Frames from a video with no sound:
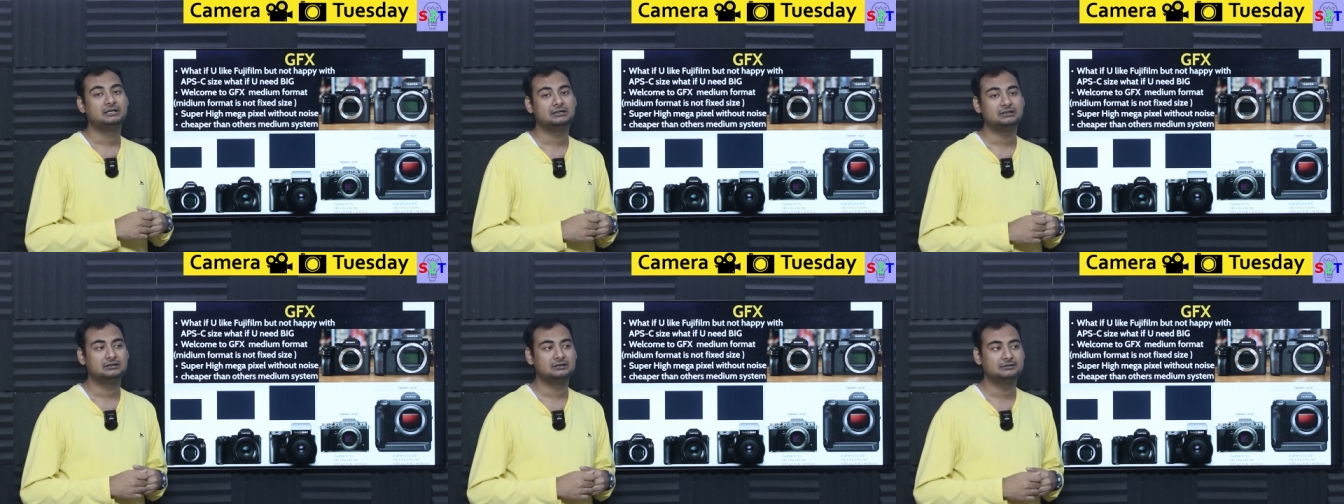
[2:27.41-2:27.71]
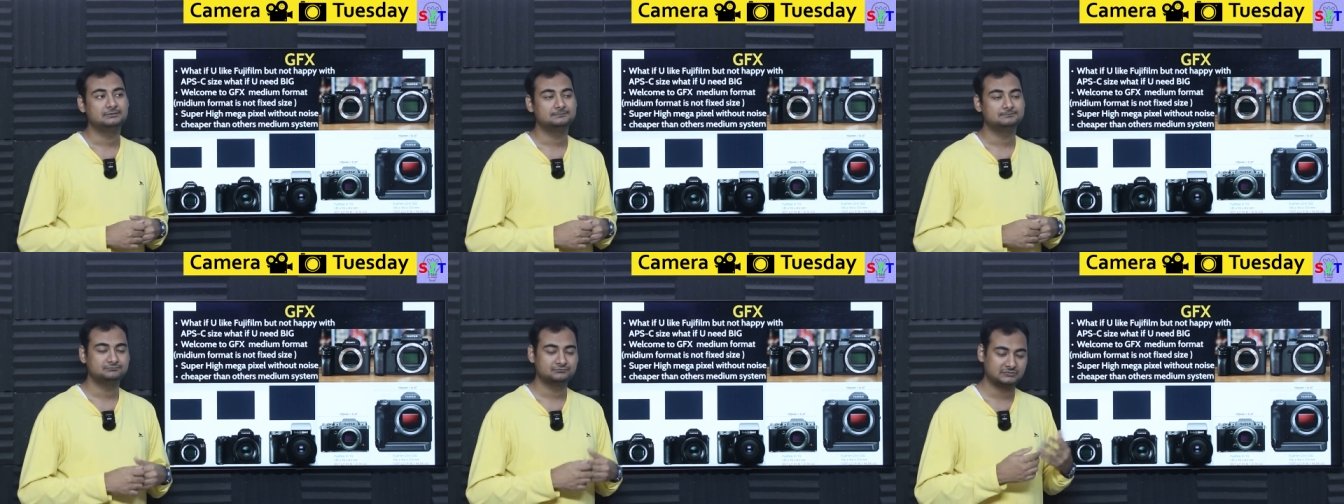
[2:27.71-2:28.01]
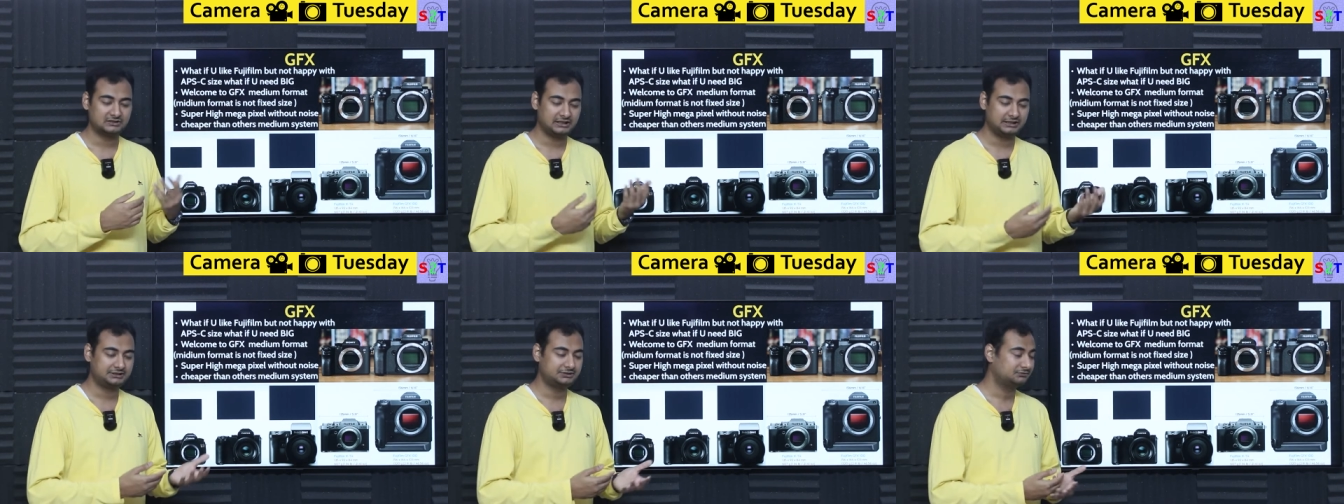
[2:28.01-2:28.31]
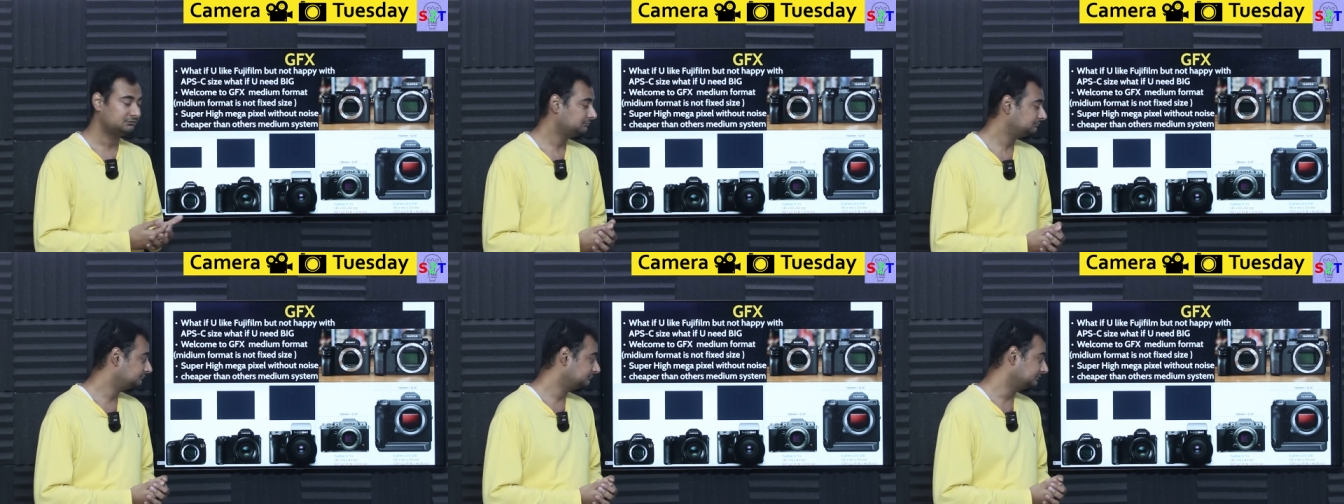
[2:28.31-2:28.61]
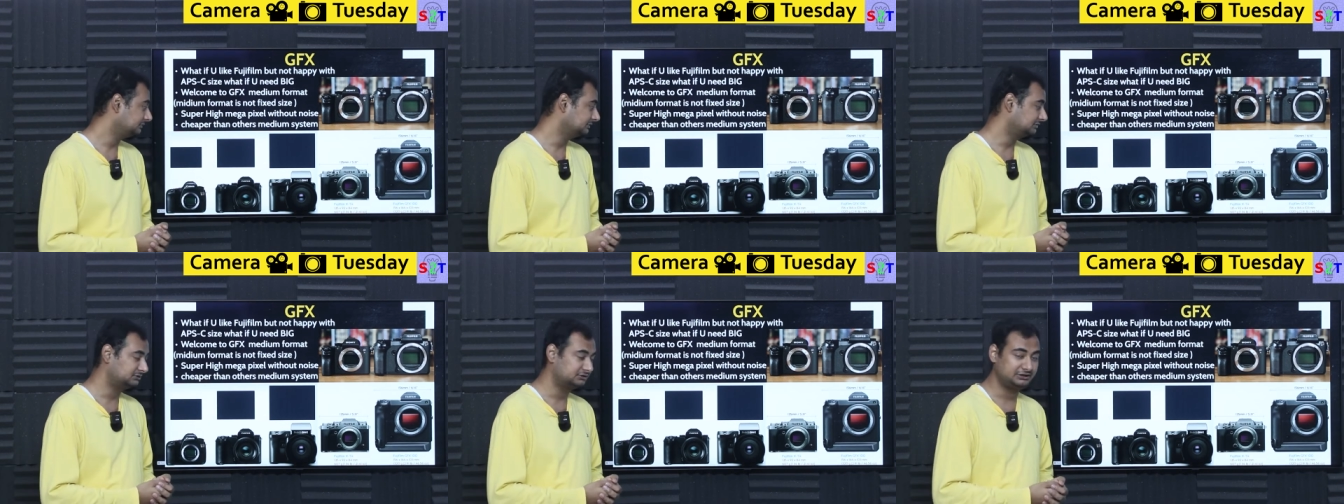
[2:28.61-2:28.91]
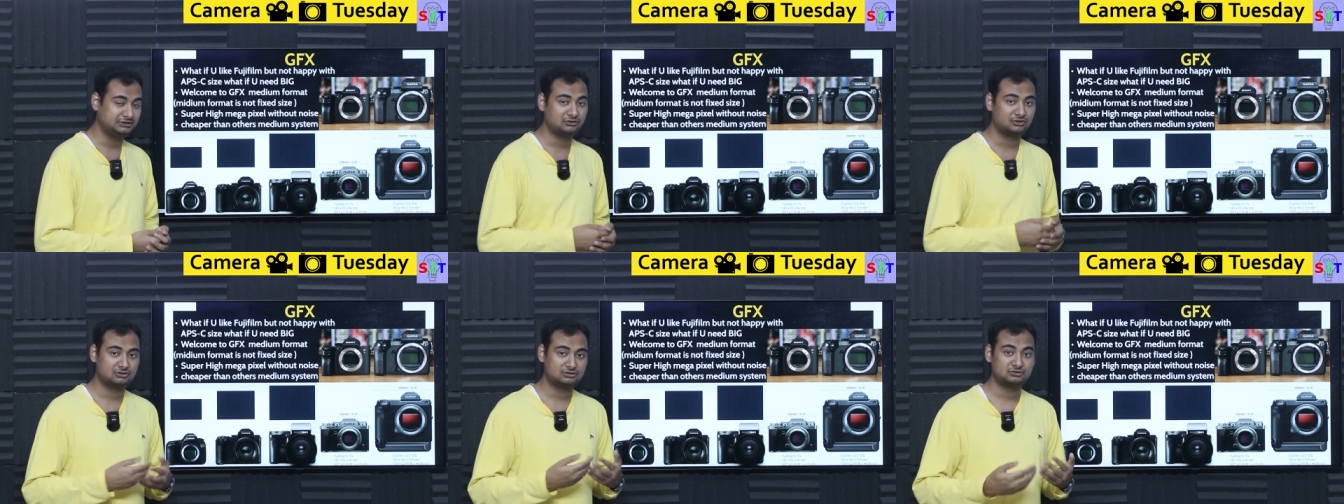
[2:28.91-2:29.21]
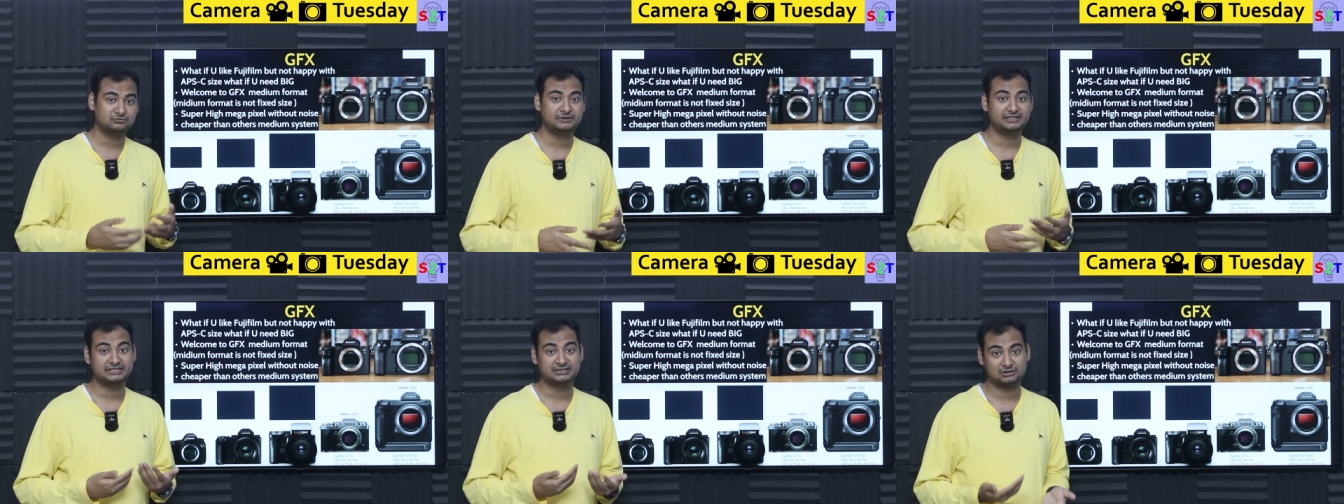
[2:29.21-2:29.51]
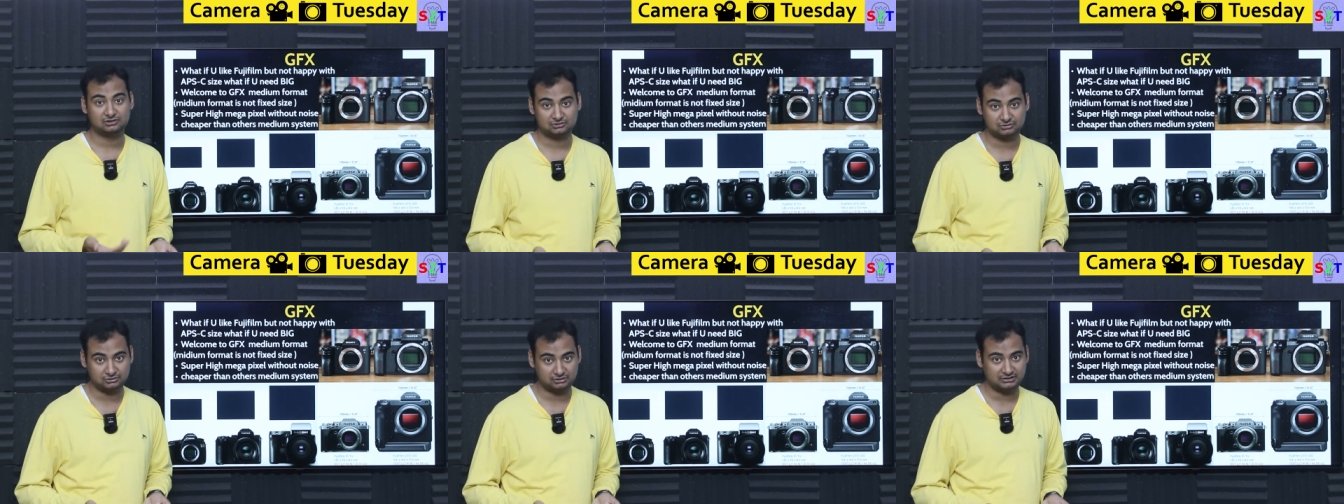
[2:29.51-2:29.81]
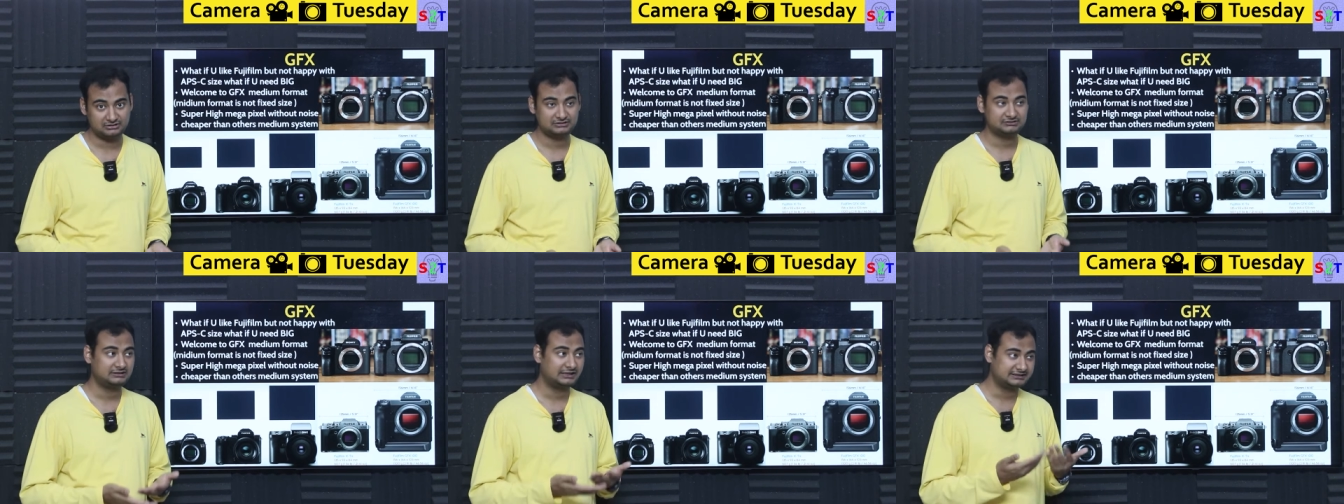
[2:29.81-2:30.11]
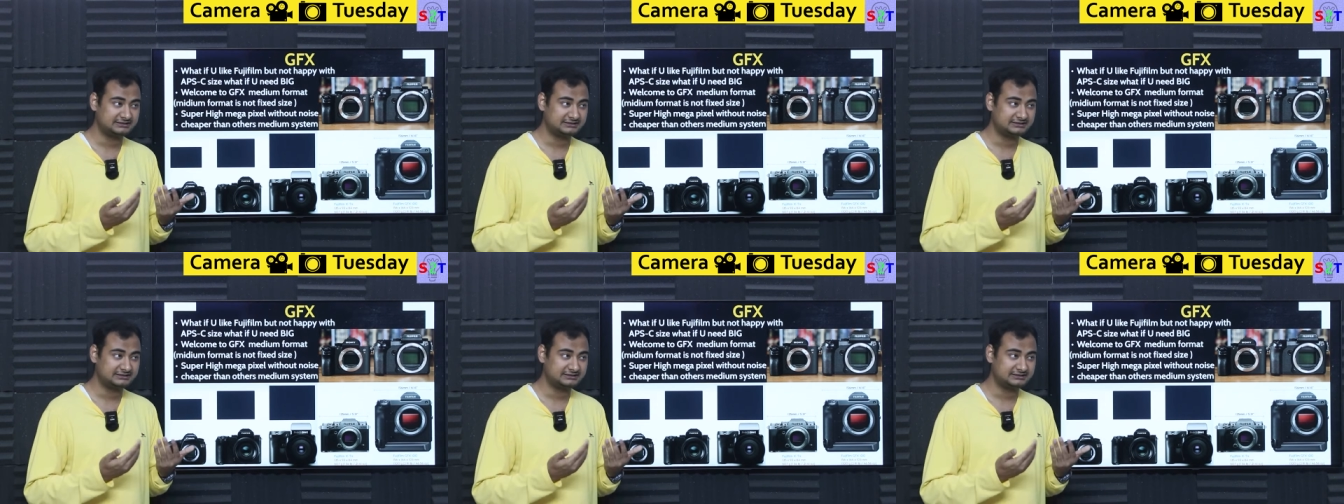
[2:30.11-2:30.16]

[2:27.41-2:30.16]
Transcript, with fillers: uh, like you know uh, in order to make it look good.